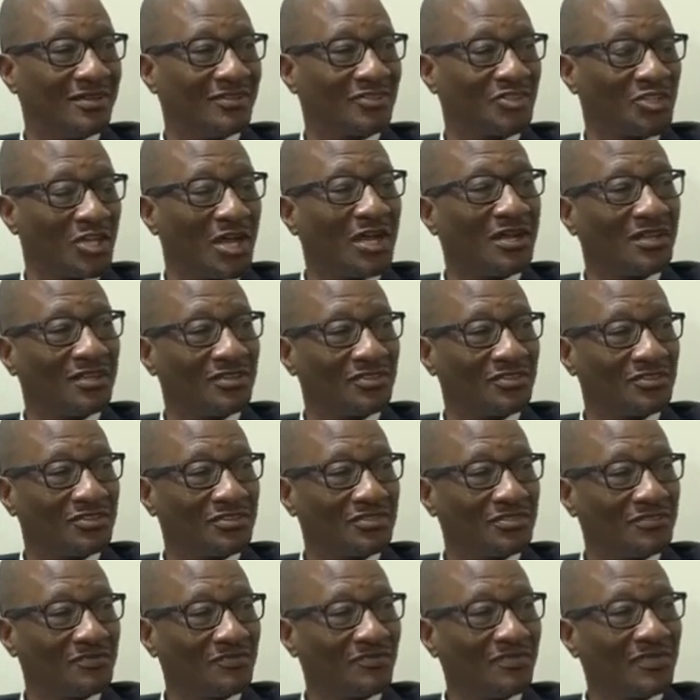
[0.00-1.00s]

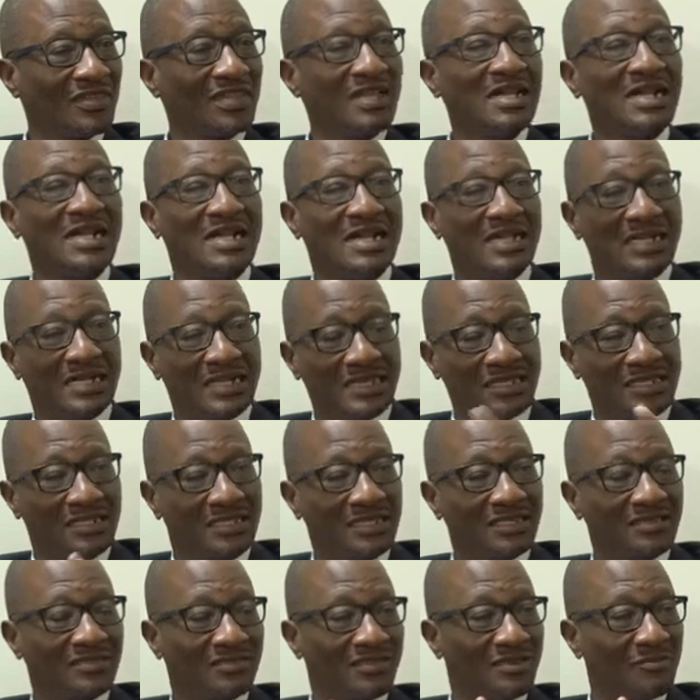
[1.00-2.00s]
challenge,
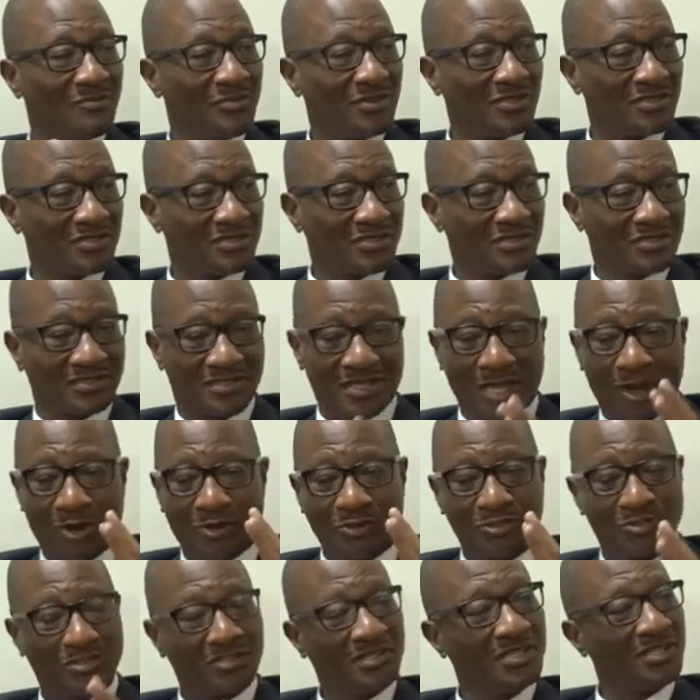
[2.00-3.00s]
leading the business. I
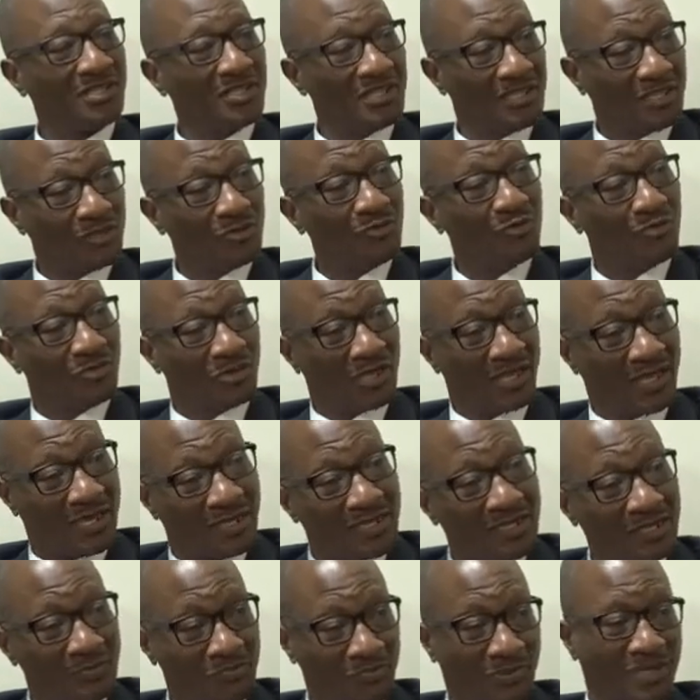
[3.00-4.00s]
was leading a
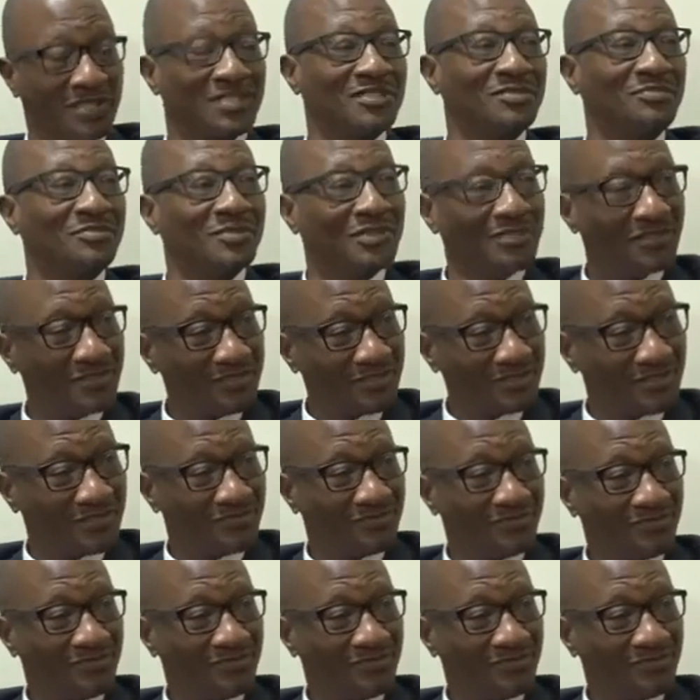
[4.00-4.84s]
department,